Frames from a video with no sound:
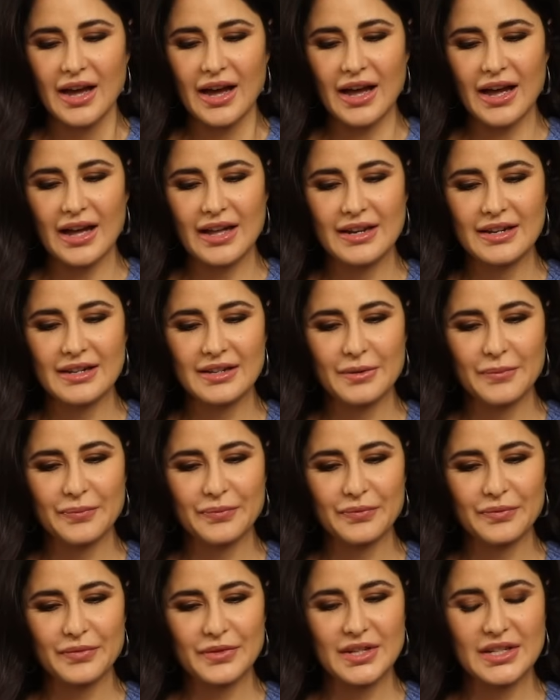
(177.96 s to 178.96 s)
And
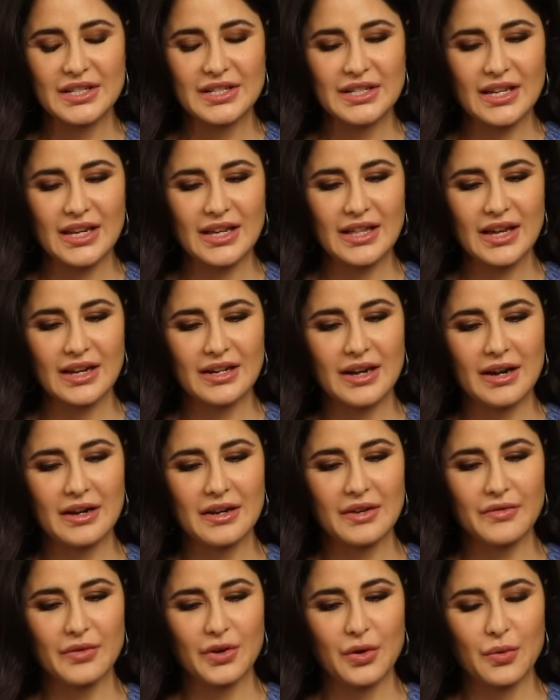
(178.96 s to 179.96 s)
to see that
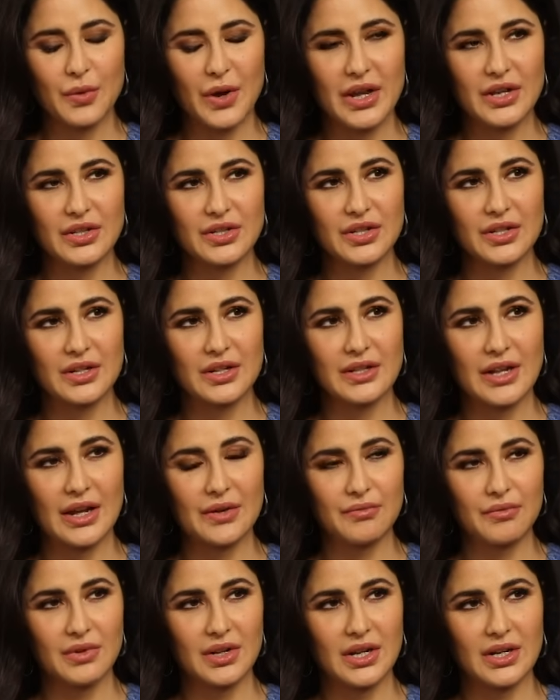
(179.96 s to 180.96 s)
kind of equation and
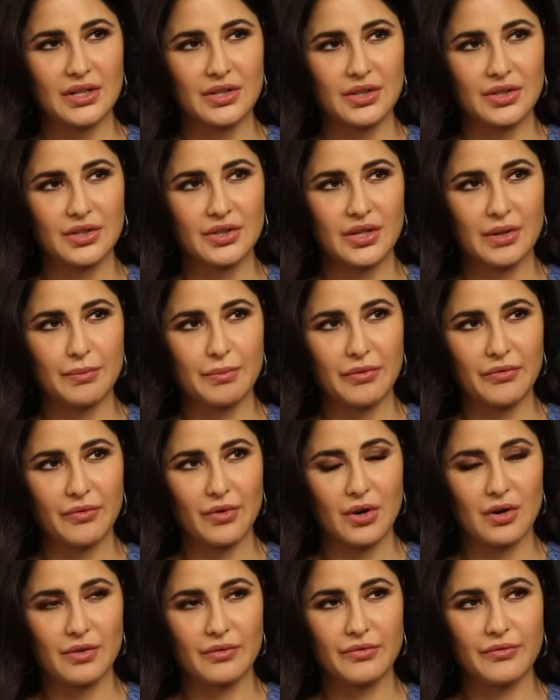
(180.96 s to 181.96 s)
that relationship
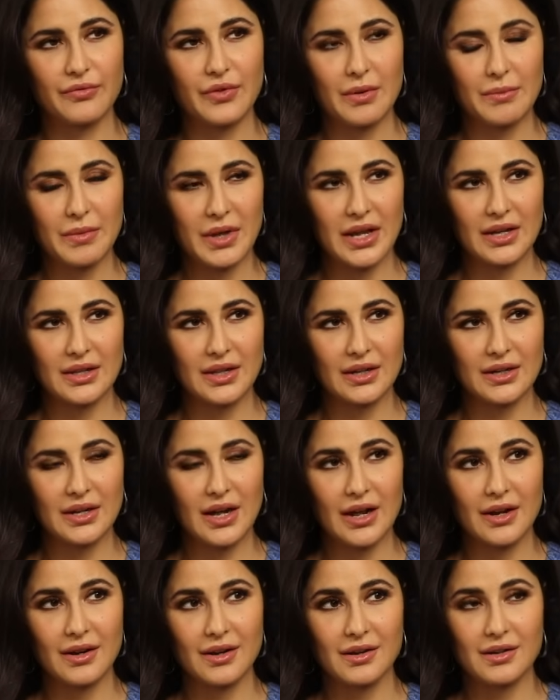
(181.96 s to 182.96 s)
evolve from Ek Tha
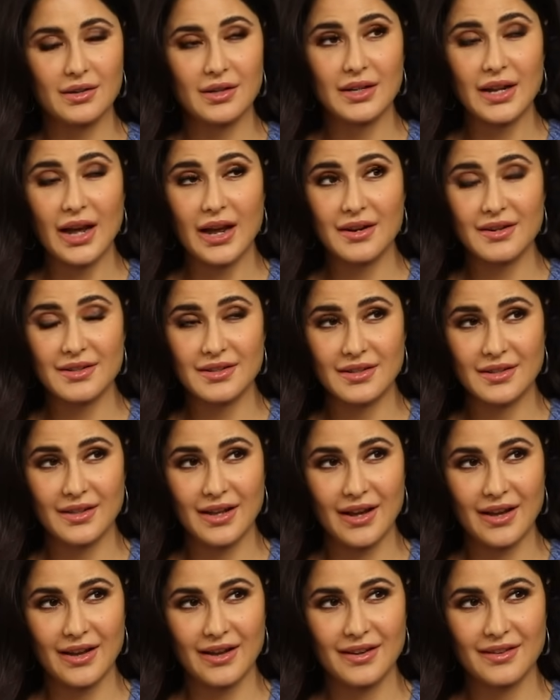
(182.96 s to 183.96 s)
Tiger to Tiger Zinda
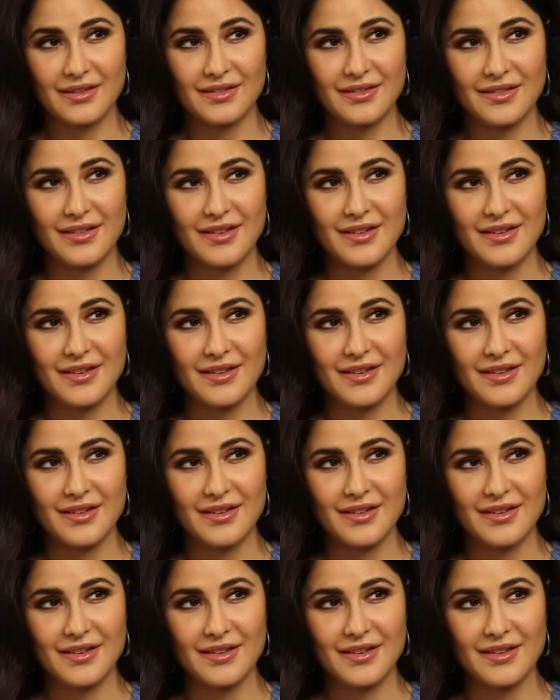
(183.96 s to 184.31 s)
Hai,